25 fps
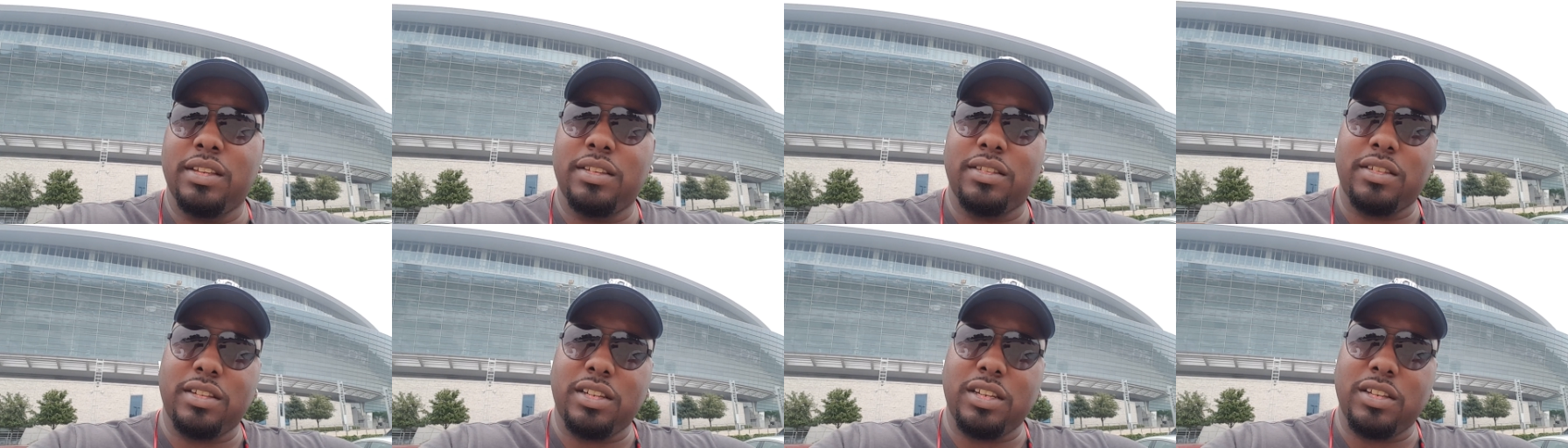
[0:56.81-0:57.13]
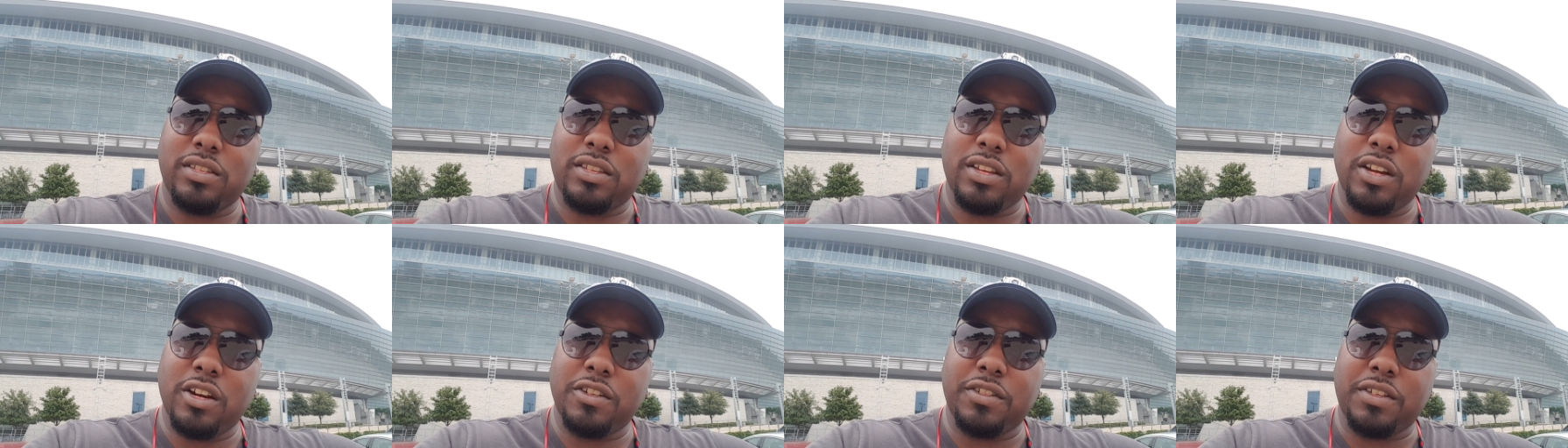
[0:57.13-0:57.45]
See
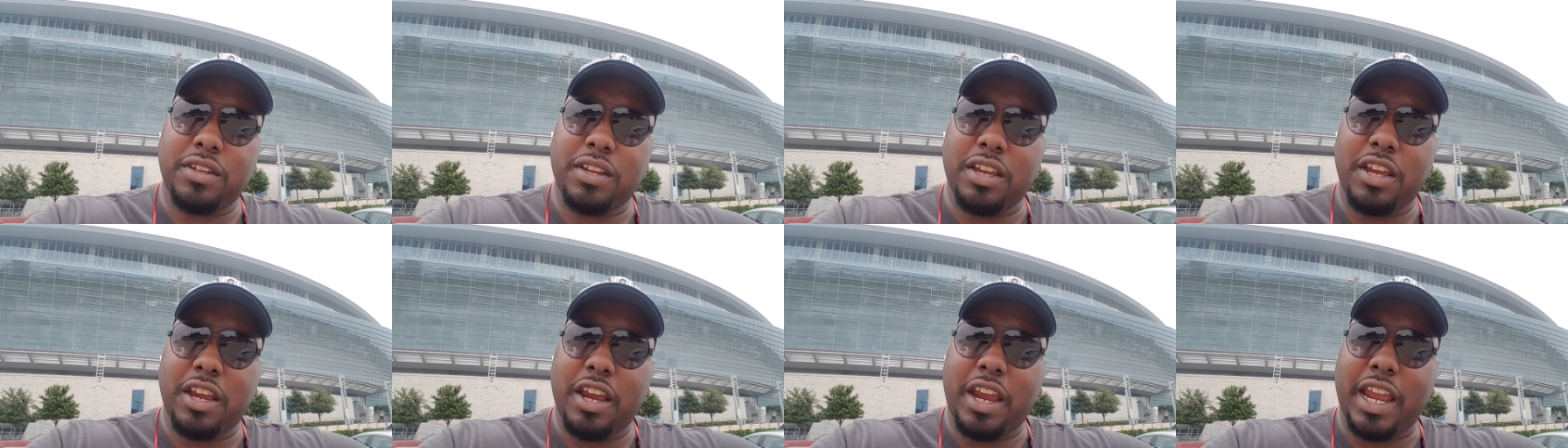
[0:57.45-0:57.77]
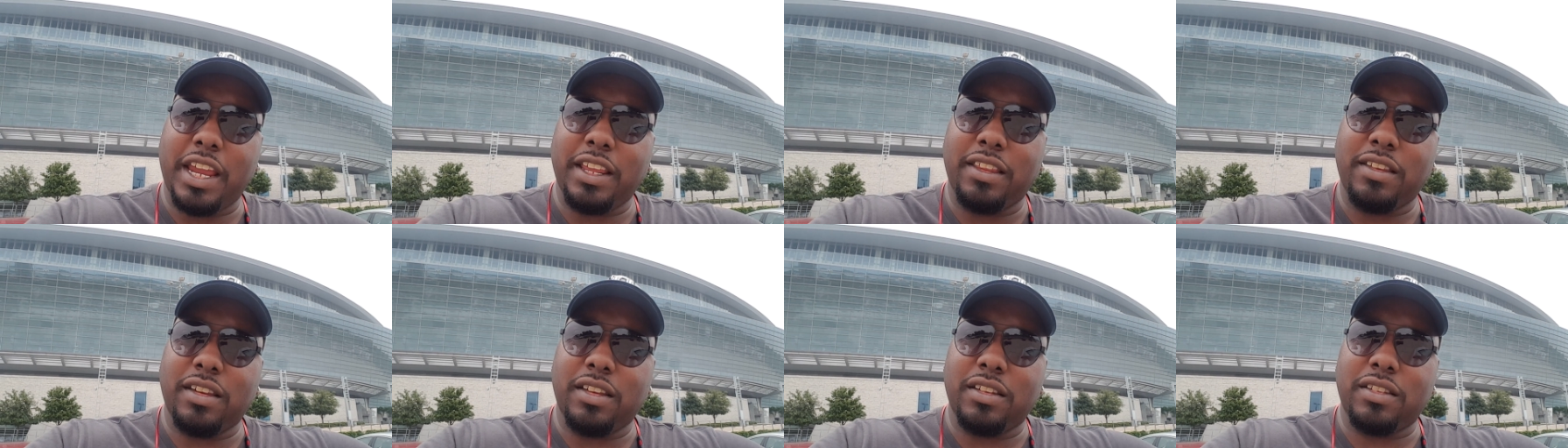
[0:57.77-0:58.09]
you Thursday here
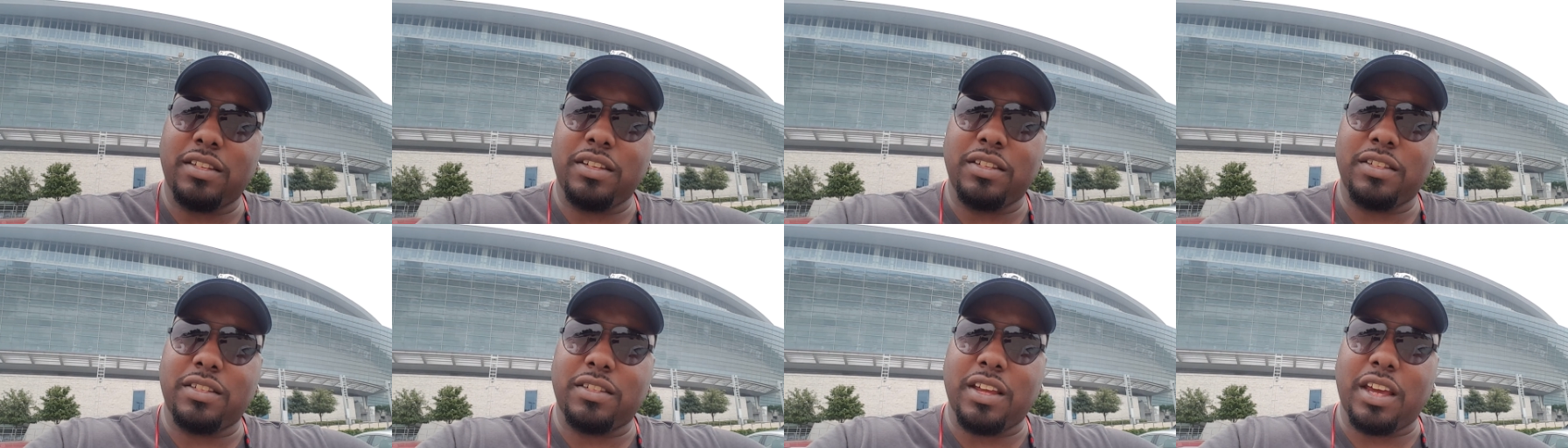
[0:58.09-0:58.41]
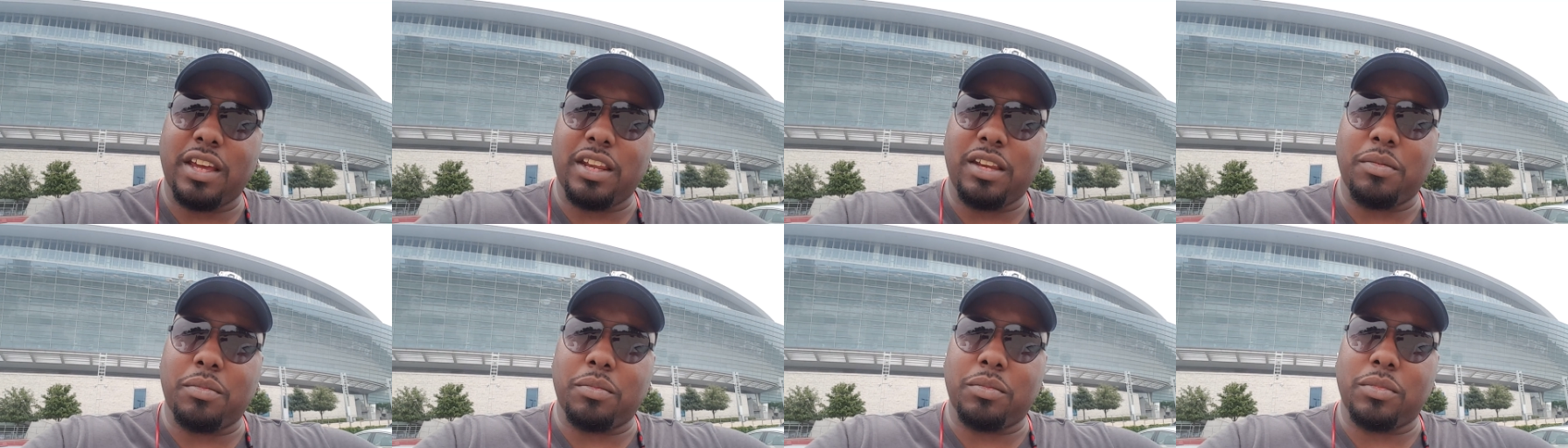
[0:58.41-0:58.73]
at AT&T
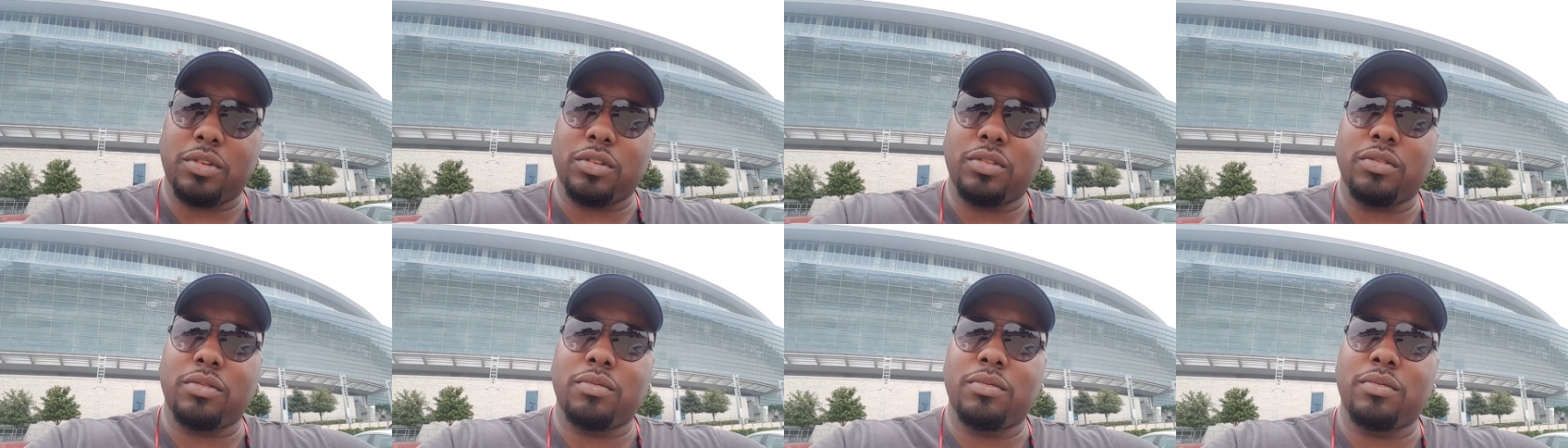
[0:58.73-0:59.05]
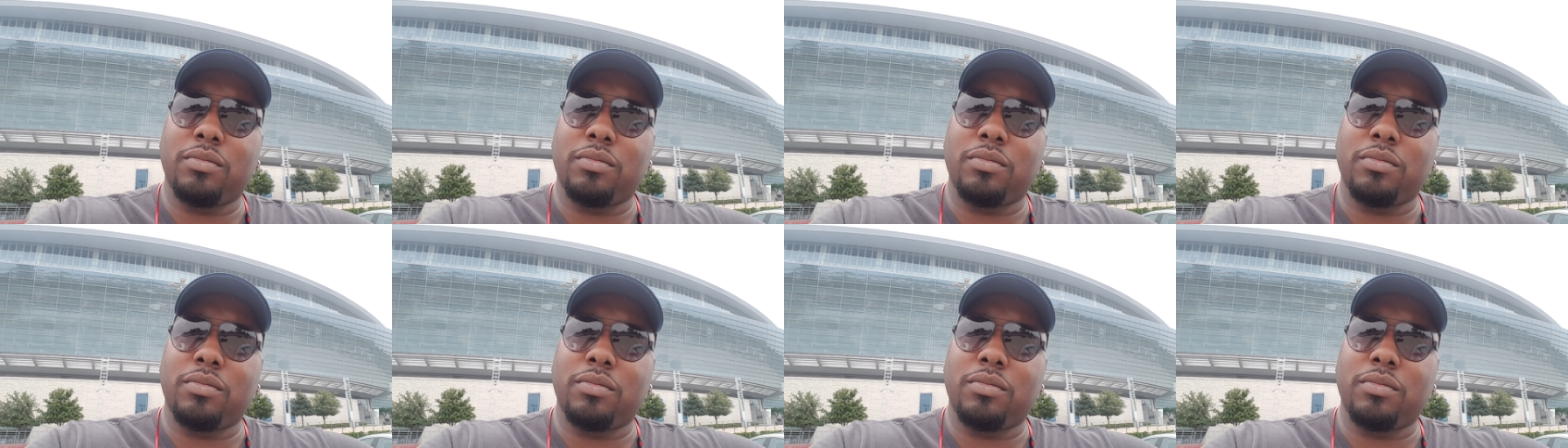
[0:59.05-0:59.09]
Stadium.